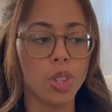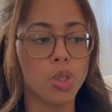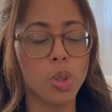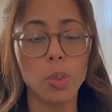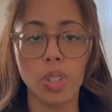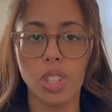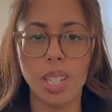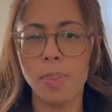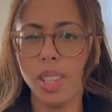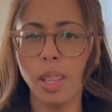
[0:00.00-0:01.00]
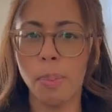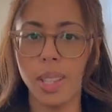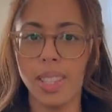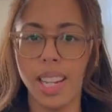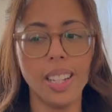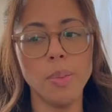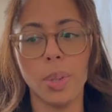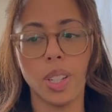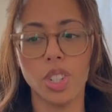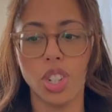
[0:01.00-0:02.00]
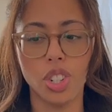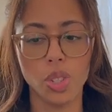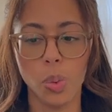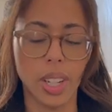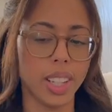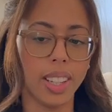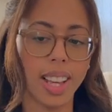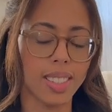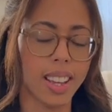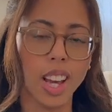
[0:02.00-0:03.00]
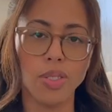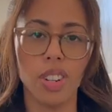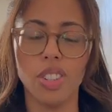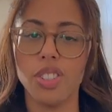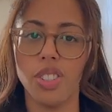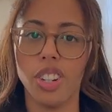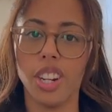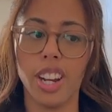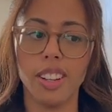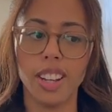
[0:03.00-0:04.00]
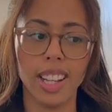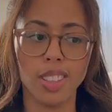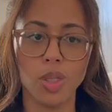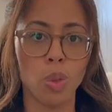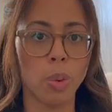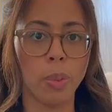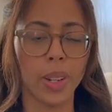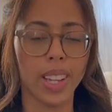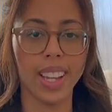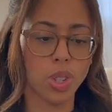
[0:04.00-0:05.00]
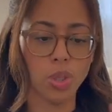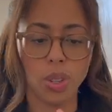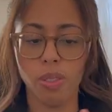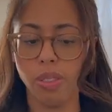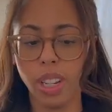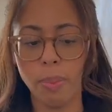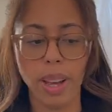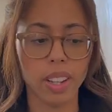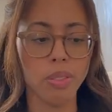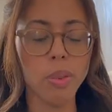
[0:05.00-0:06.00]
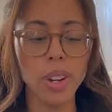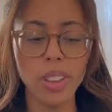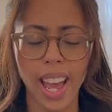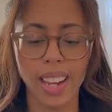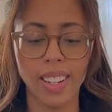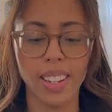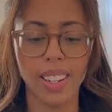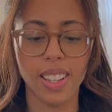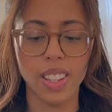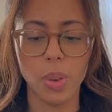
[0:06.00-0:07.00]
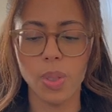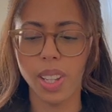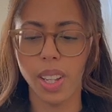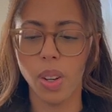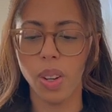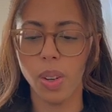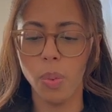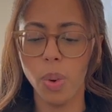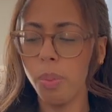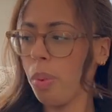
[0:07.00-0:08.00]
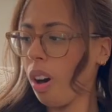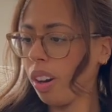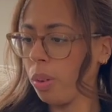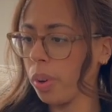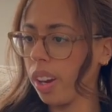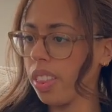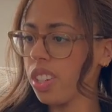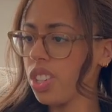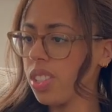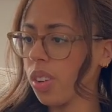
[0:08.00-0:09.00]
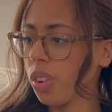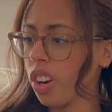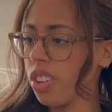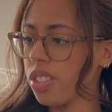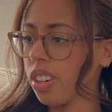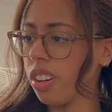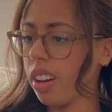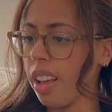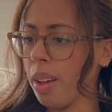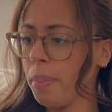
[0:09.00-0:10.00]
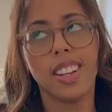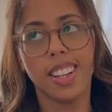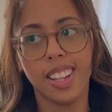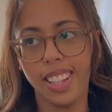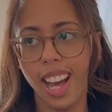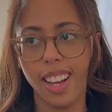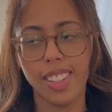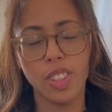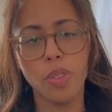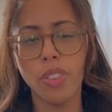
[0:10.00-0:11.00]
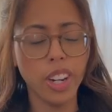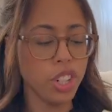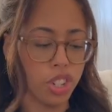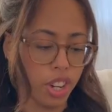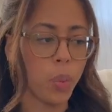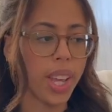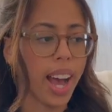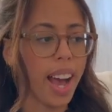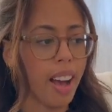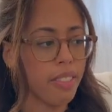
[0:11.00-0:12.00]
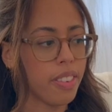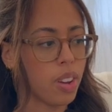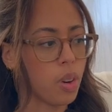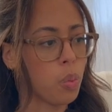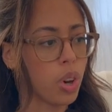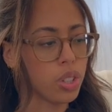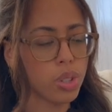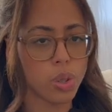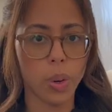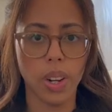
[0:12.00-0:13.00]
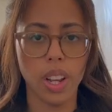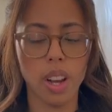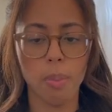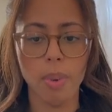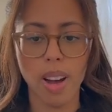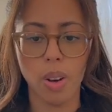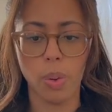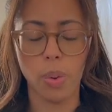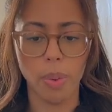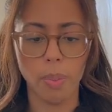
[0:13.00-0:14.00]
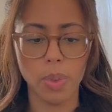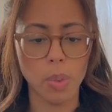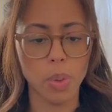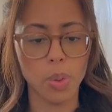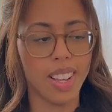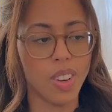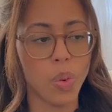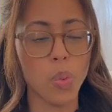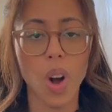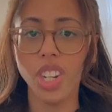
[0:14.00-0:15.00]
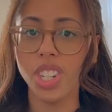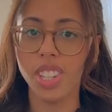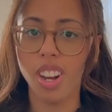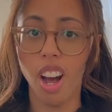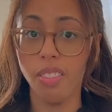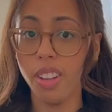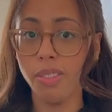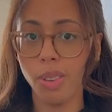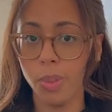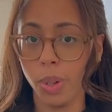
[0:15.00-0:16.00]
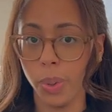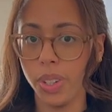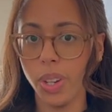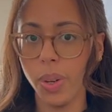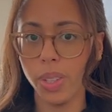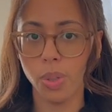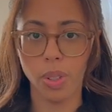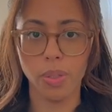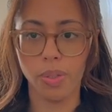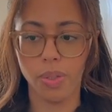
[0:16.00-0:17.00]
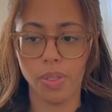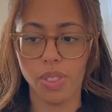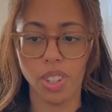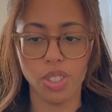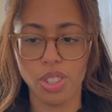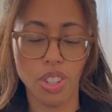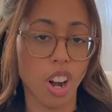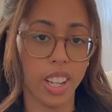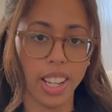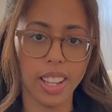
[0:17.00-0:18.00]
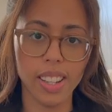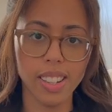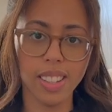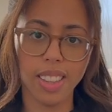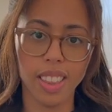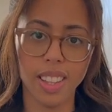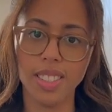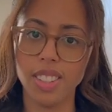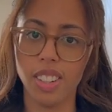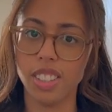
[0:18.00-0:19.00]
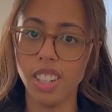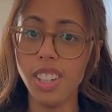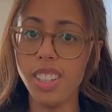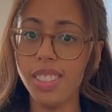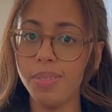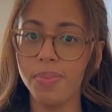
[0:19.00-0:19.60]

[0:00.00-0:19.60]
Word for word: super dipped in the mundane because she's just working as a cash register at the supermarket. She's sort of flitting back and forth and there was like one part where I think she's like rehearsing her name. Yeah, very strange. We have one story about um, someone who watches a convent from their window and sort of starts stalking this young girl